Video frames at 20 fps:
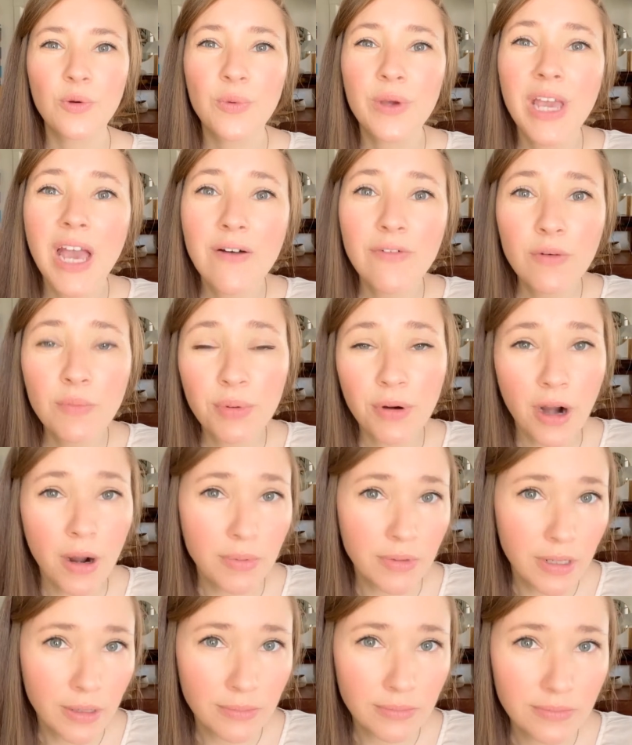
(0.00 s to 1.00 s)
We have a
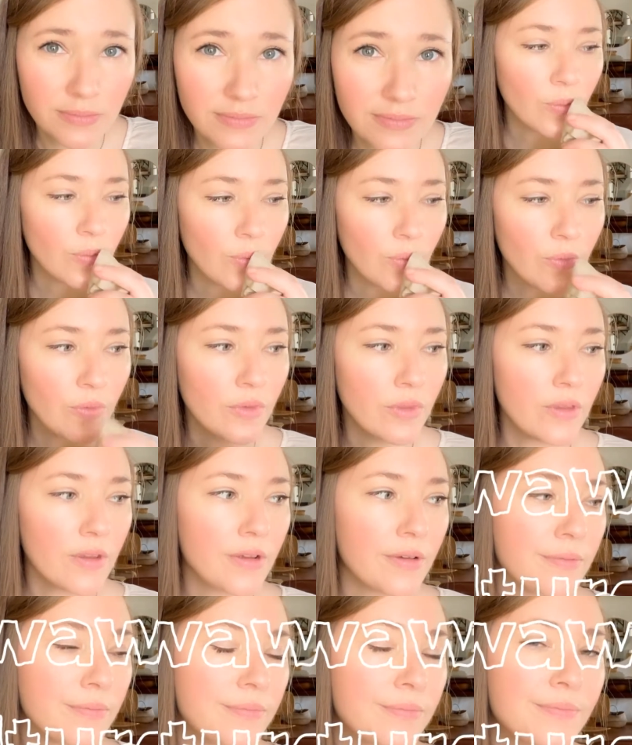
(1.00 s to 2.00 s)
problem, and it's
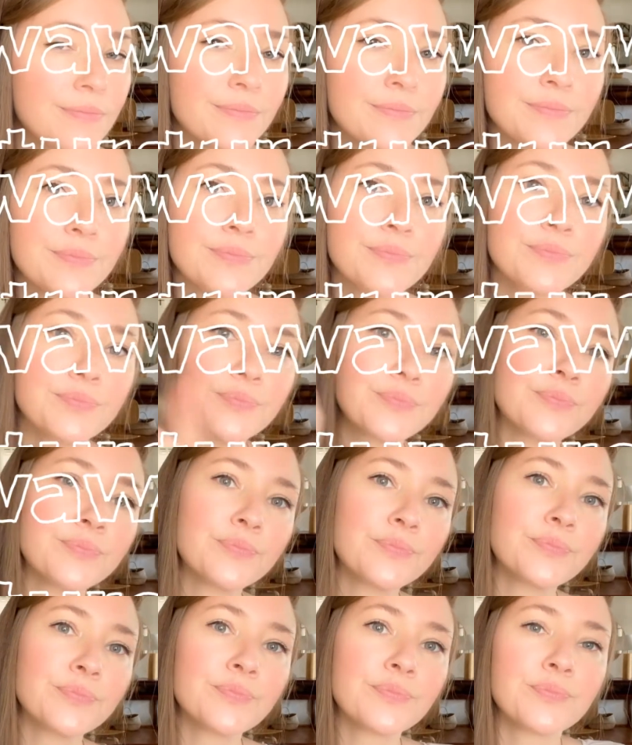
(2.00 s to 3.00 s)
called throwaway culture.
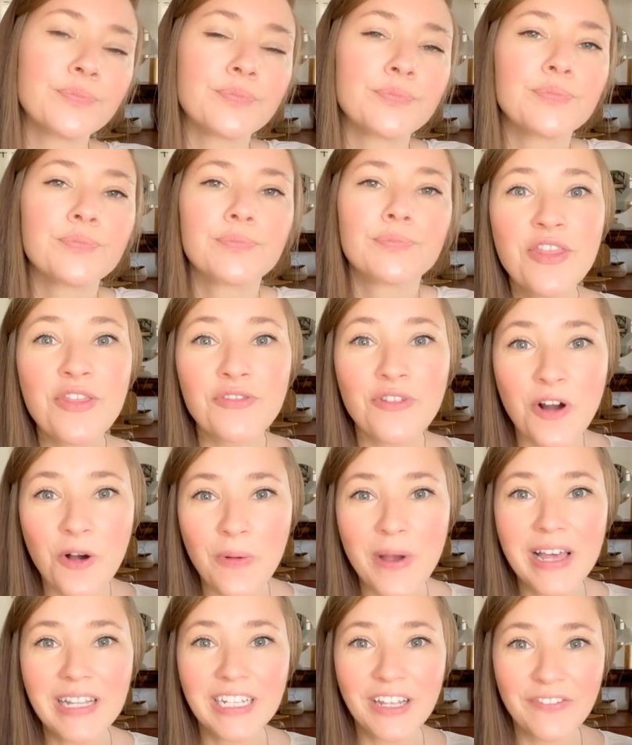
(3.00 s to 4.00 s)
The phrase
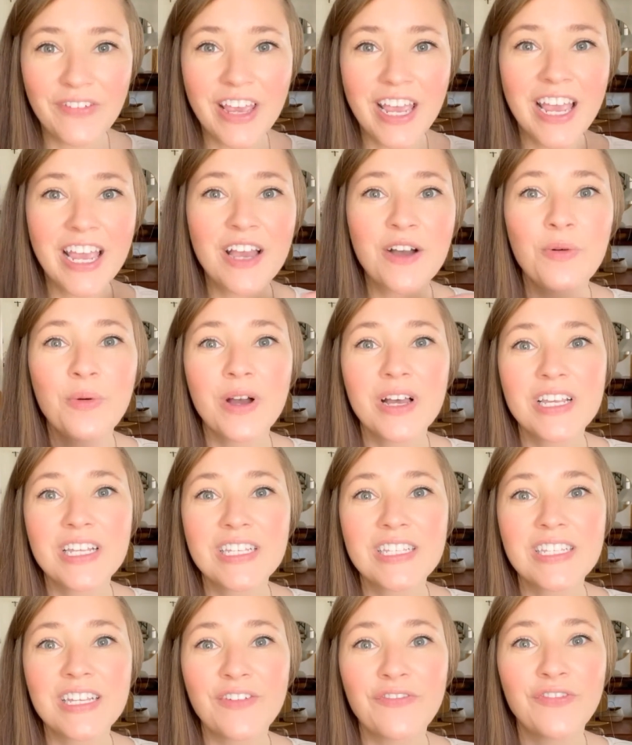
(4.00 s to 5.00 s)
throwaway living
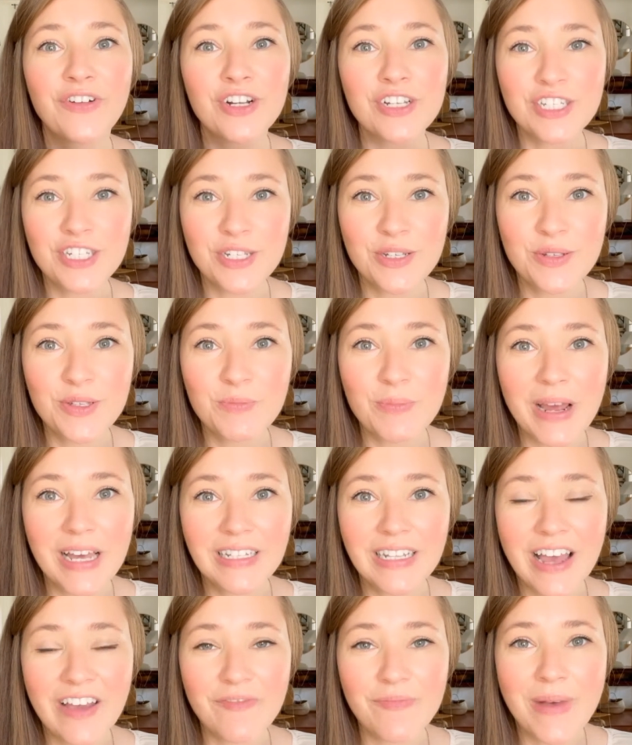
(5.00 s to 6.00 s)
was first used by
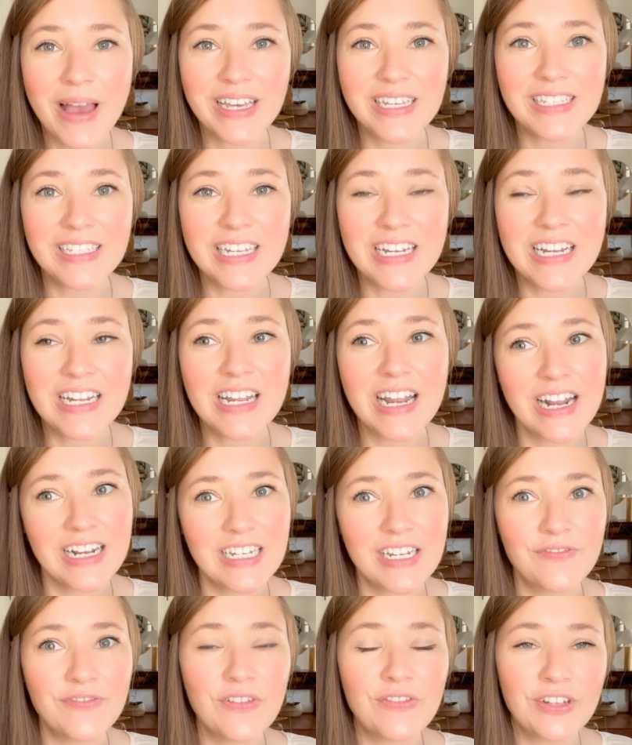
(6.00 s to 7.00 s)
Life magazine in
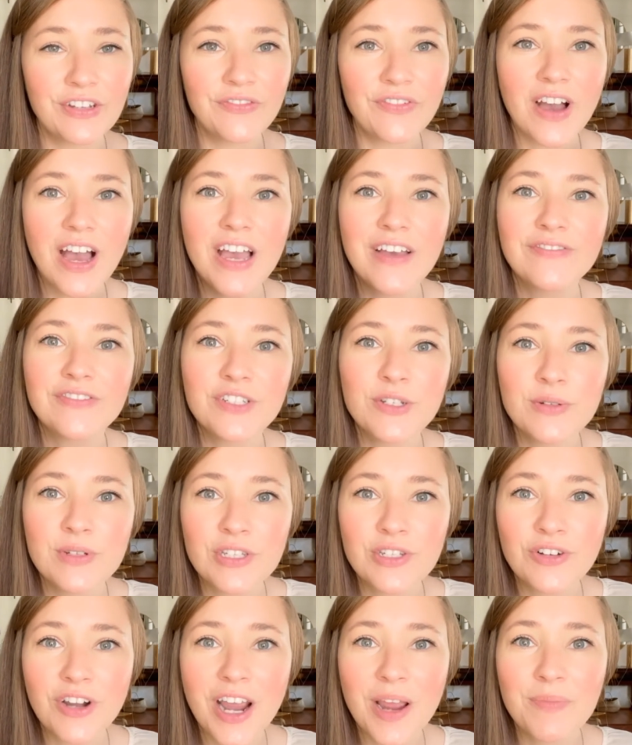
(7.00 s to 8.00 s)
1955 to
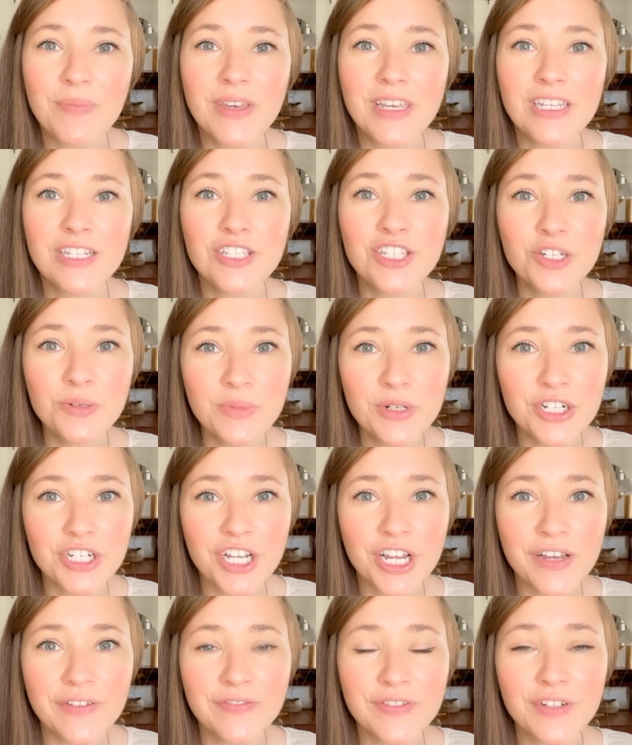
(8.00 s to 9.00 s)
describe the consumer
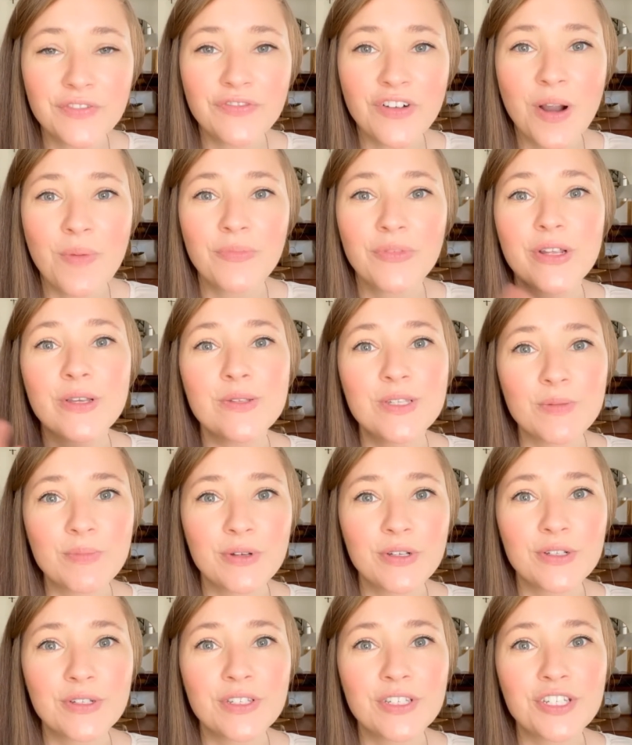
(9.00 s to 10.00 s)
shift from
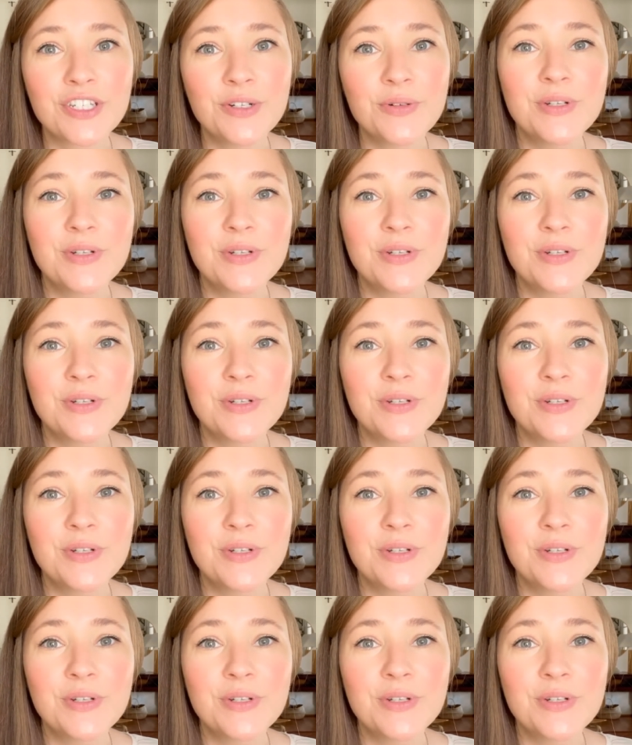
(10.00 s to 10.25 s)
reusables to